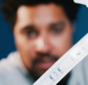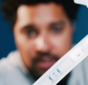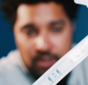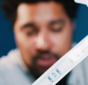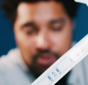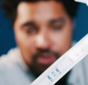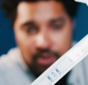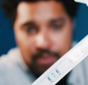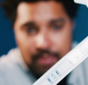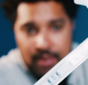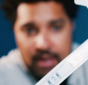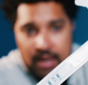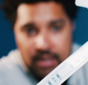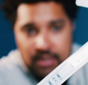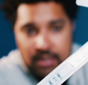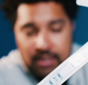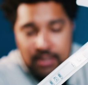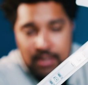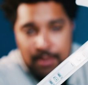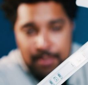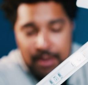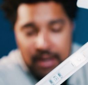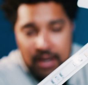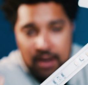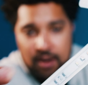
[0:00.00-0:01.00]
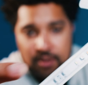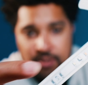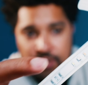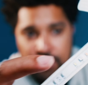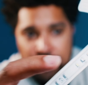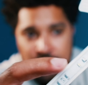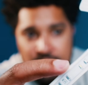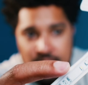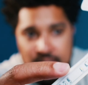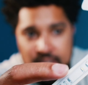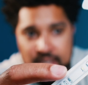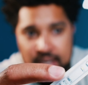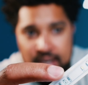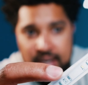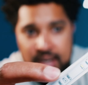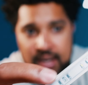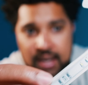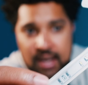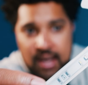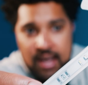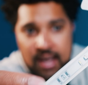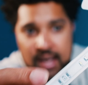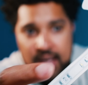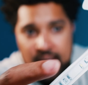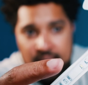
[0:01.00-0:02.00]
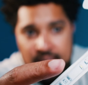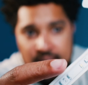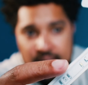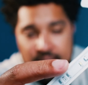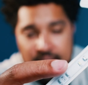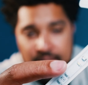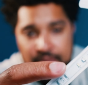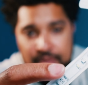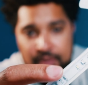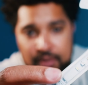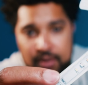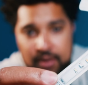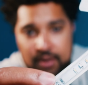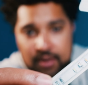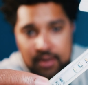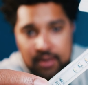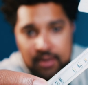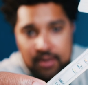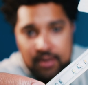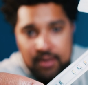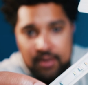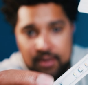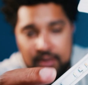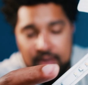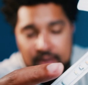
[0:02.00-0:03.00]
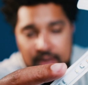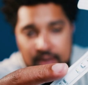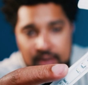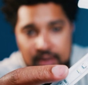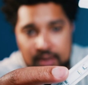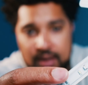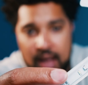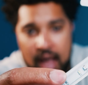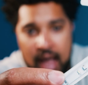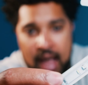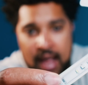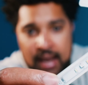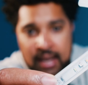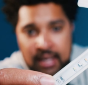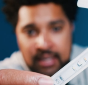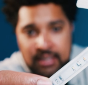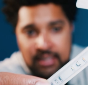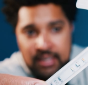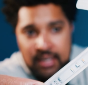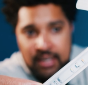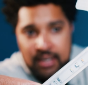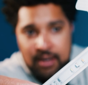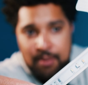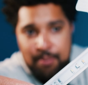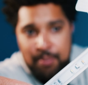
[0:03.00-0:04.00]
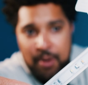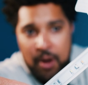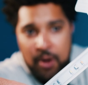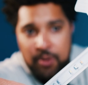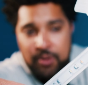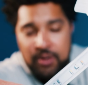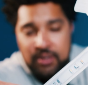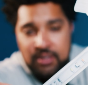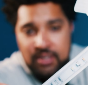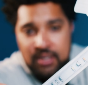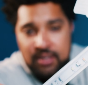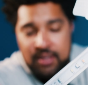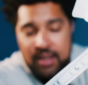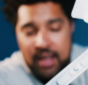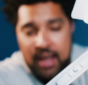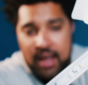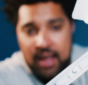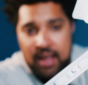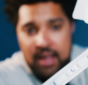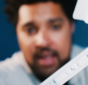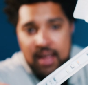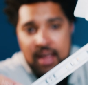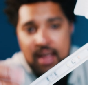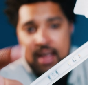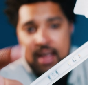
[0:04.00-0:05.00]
the strip there, so that's a bit closer. You can see the different L E D components in there.